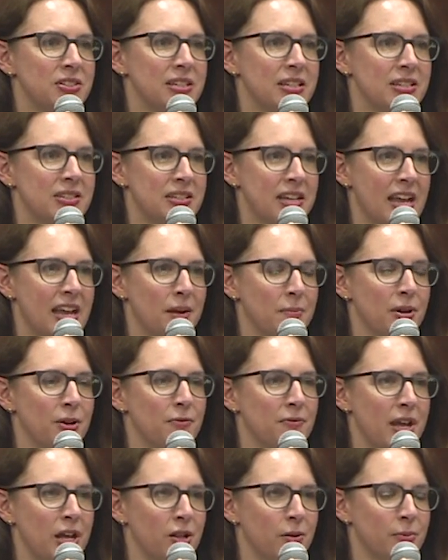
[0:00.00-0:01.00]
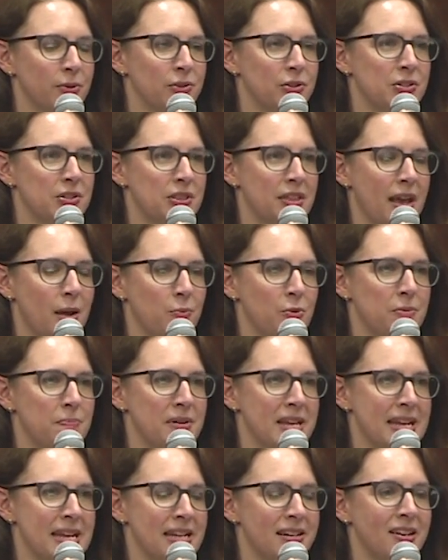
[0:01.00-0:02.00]
exam available to them would
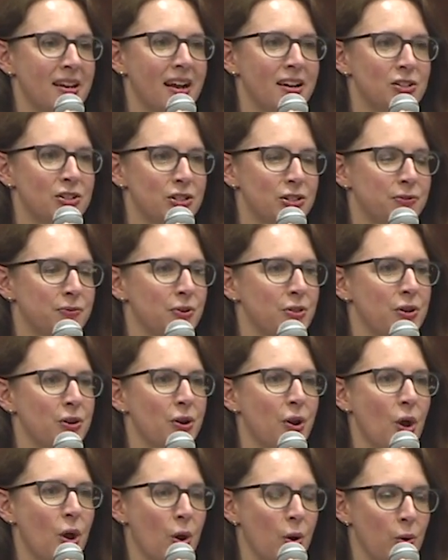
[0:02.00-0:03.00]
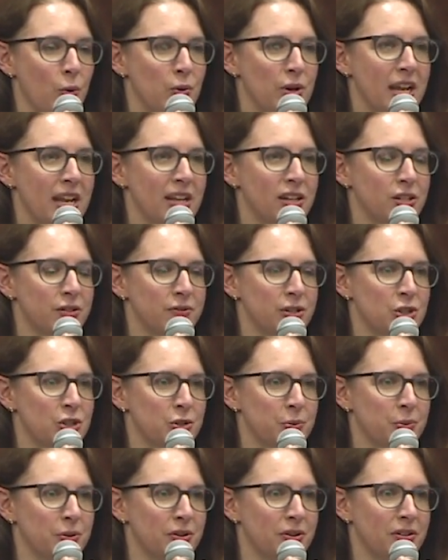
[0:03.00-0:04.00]
be, not just for their own
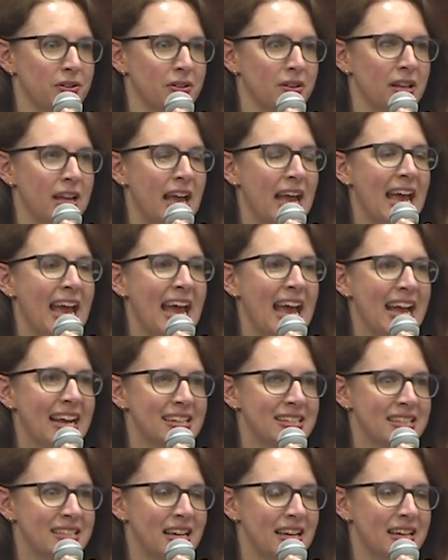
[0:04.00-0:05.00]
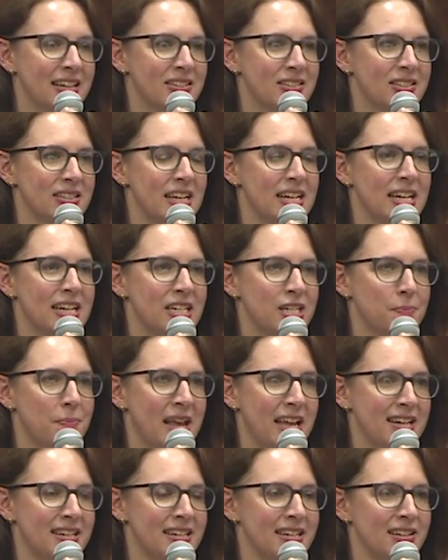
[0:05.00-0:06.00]
individual access and
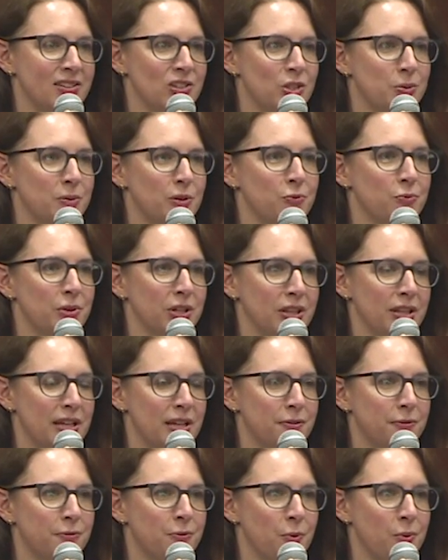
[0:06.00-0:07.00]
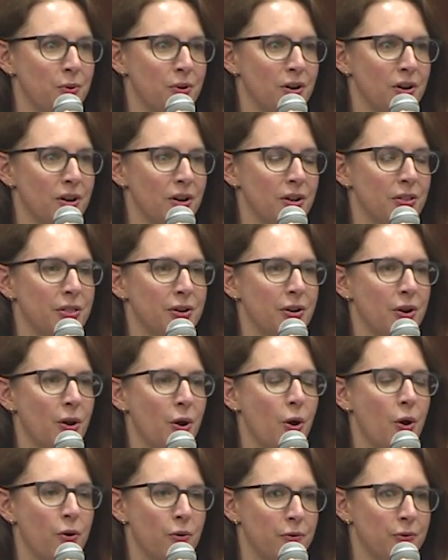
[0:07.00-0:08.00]
independence, but really for their
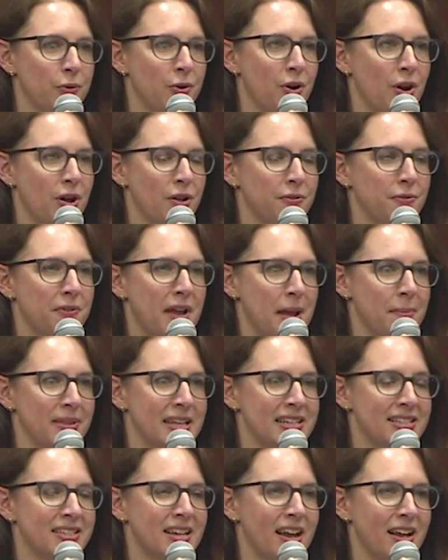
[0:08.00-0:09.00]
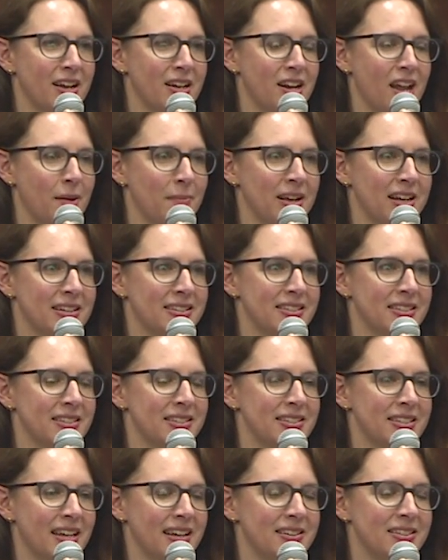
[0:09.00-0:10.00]
overall family's economic
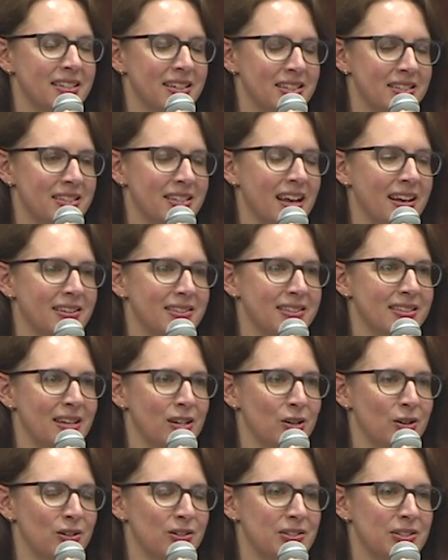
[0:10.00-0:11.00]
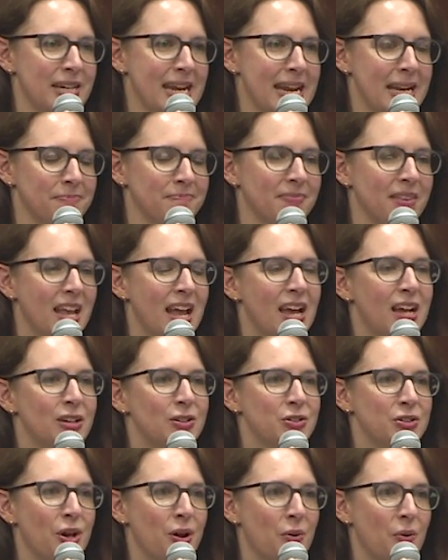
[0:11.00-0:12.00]
success in our state.
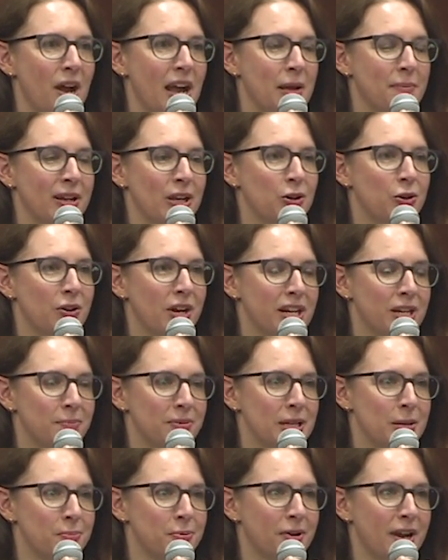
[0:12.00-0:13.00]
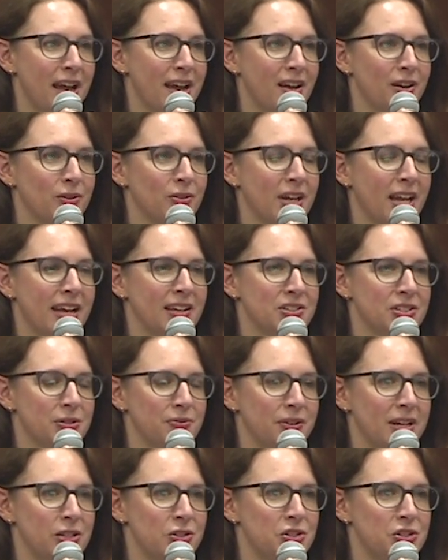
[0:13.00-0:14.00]
So I'm incredibly proud, as the
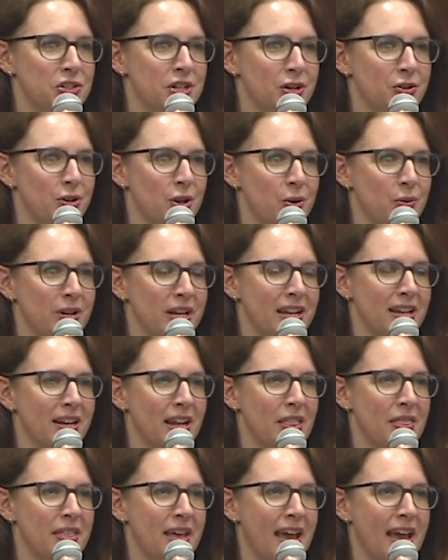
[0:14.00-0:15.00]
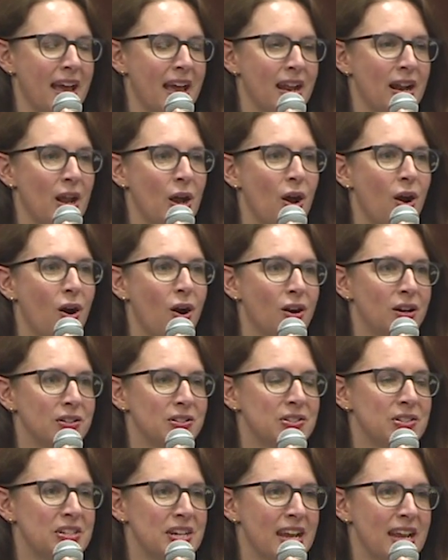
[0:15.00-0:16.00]
vice chair noted, that our
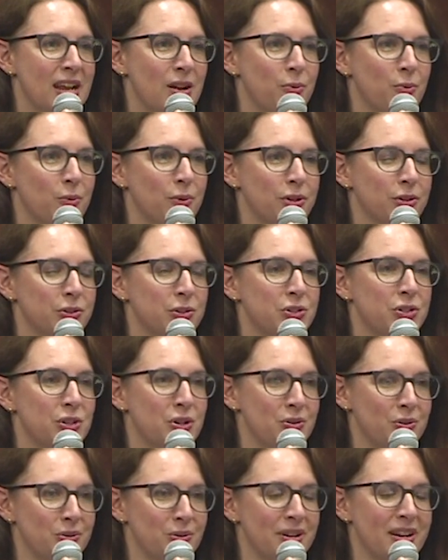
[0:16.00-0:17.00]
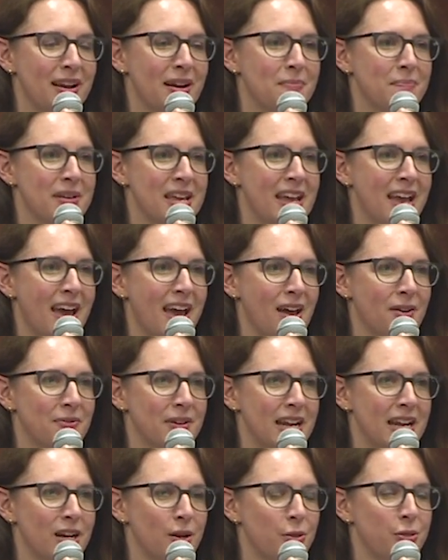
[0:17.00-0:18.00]
state will soon be
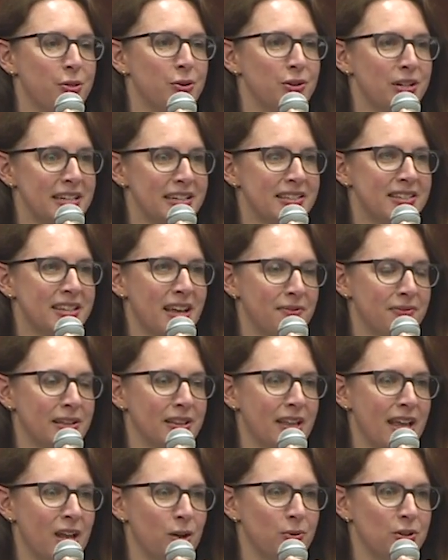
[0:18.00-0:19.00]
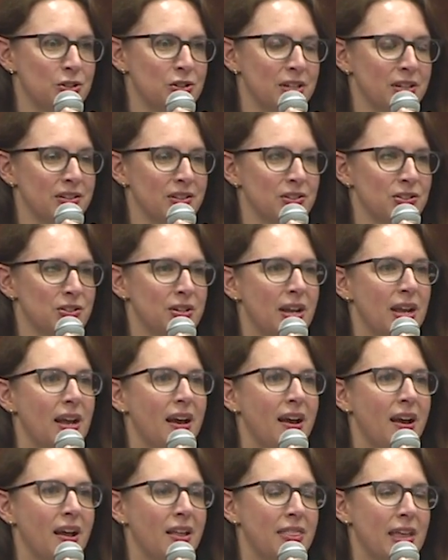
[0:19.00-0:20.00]
having 37 languages
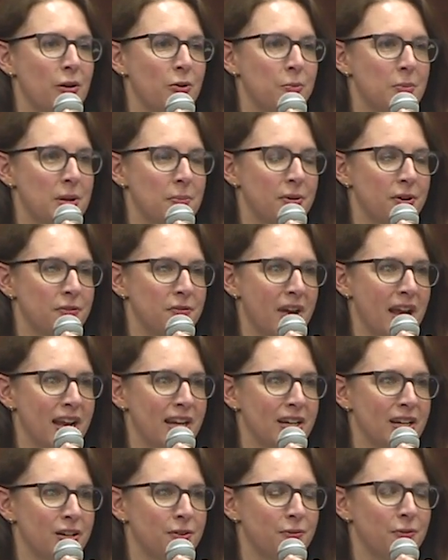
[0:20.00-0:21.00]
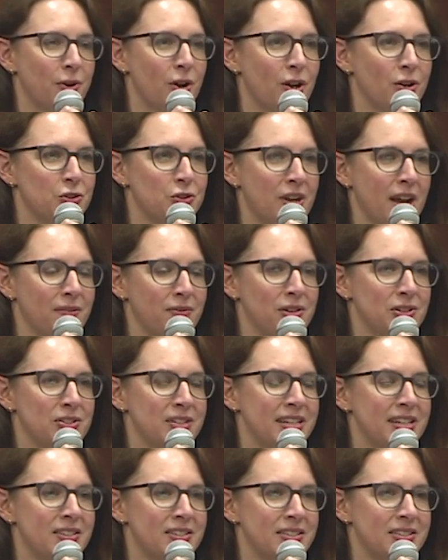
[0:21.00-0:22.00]
that will be provided for our driver's
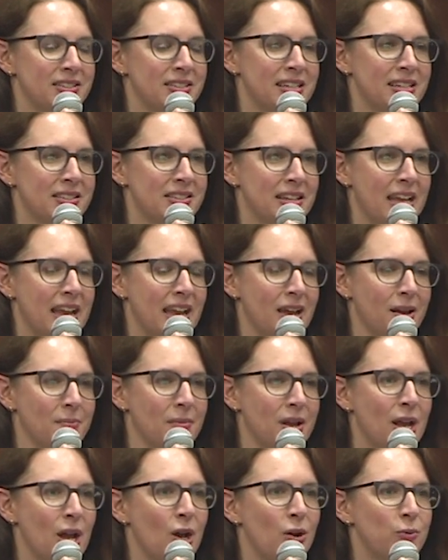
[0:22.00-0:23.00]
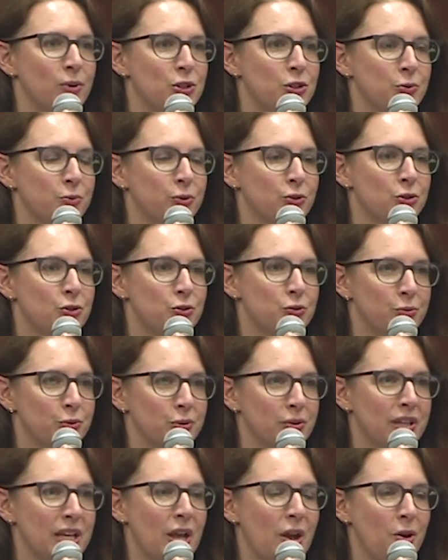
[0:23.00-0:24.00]
license exam, which will
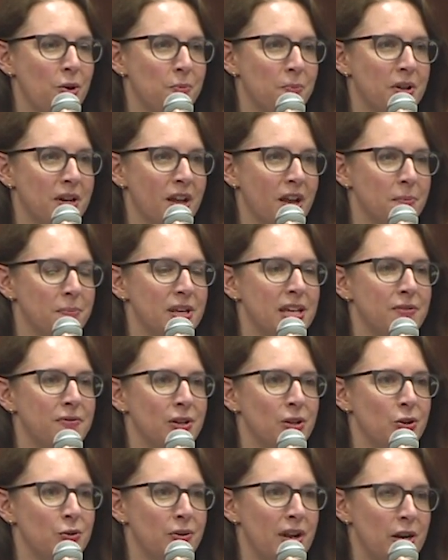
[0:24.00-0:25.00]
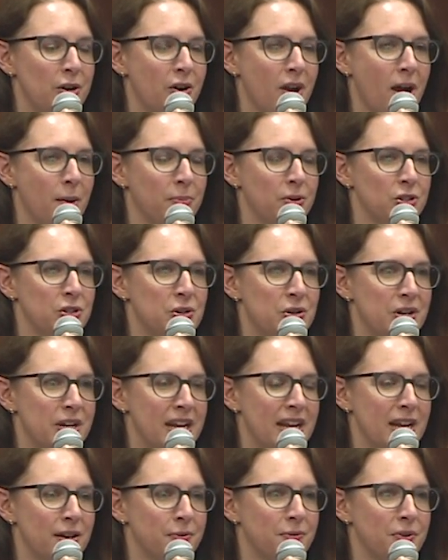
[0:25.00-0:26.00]
truly open up even greater
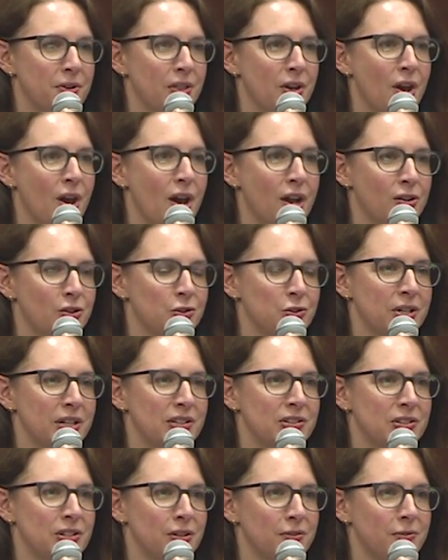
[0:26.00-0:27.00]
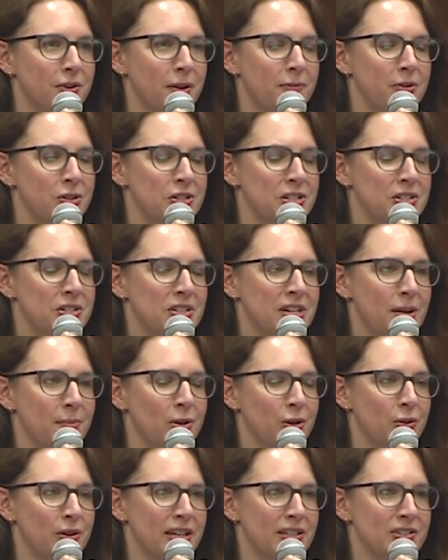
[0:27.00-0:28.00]
opportunity for the hundreds of refugees and
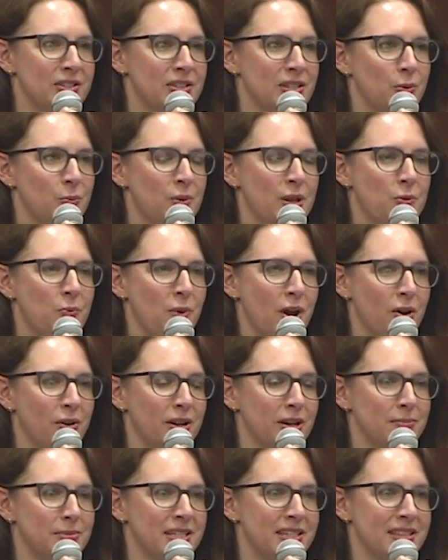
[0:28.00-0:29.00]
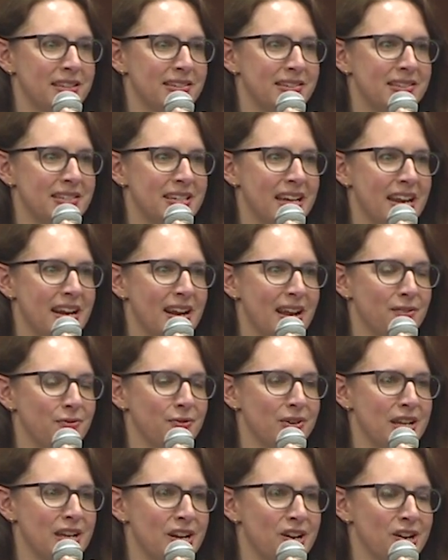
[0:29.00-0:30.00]
immigrants that we welcome to this state
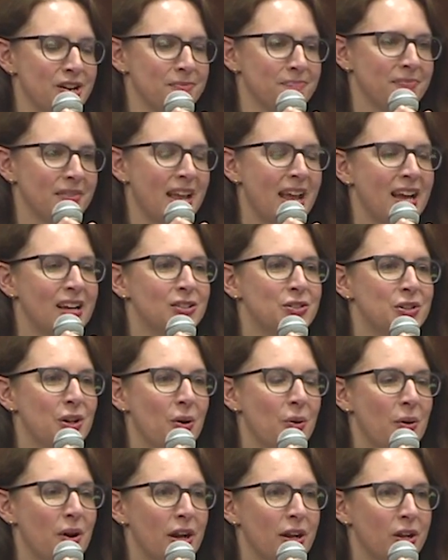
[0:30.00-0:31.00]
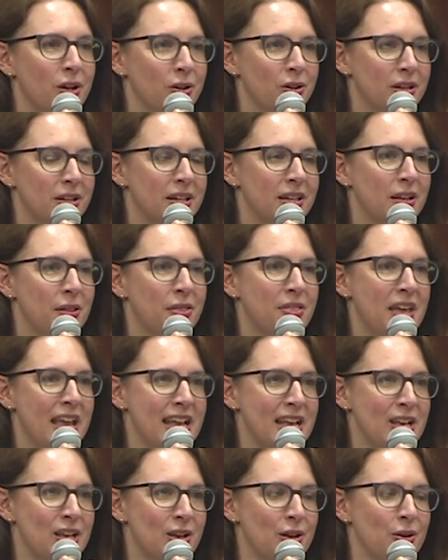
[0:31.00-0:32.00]
every year. So a good
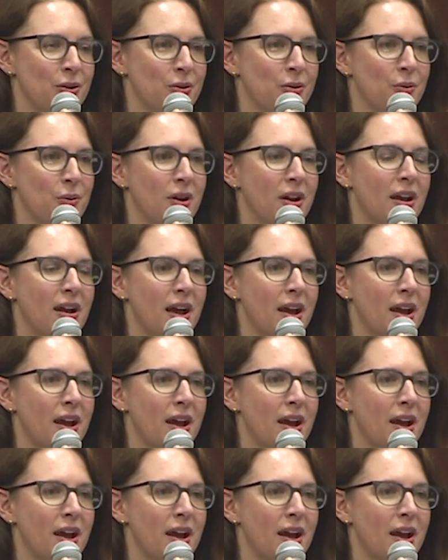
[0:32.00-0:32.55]
thank you